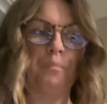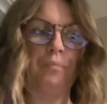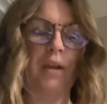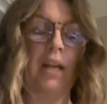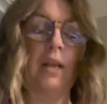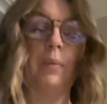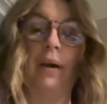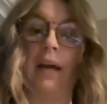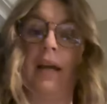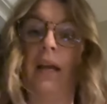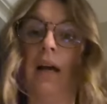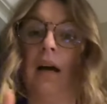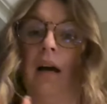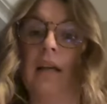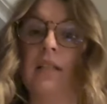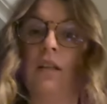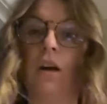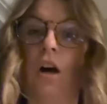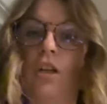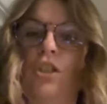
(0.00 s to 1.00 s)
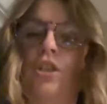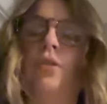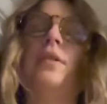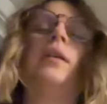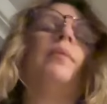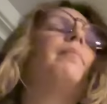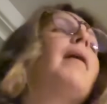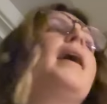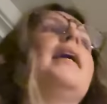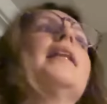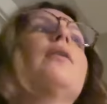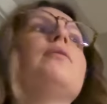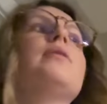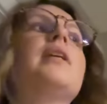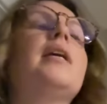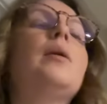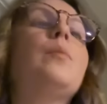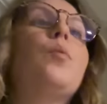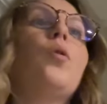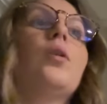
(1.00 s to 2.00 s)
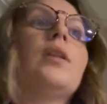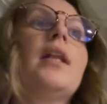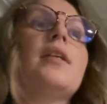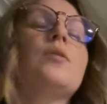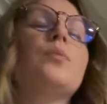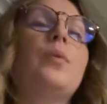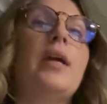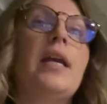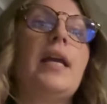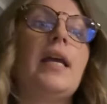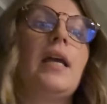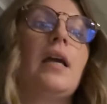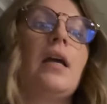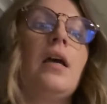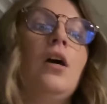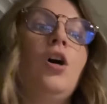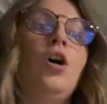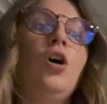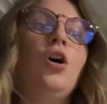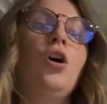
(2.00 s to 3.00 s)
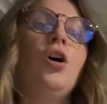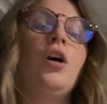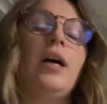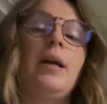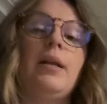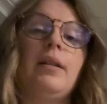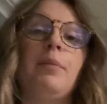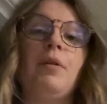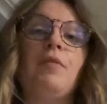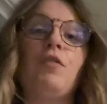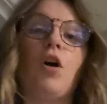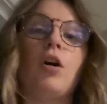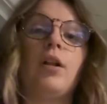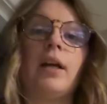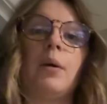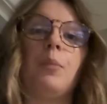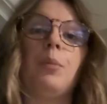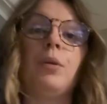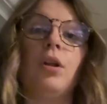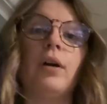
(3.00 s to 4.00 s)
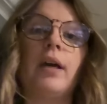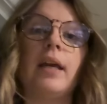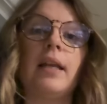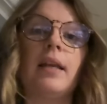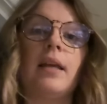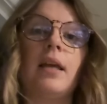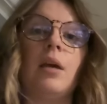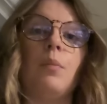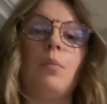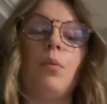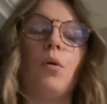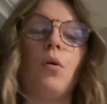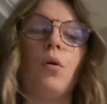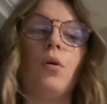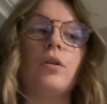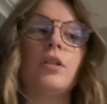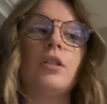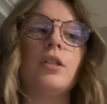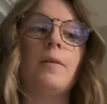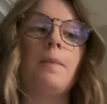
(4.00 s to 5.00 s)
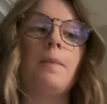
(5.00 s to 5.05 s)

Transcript: Anyway, I started using Milo's keyboard last week. We've got like a plug-in keyboard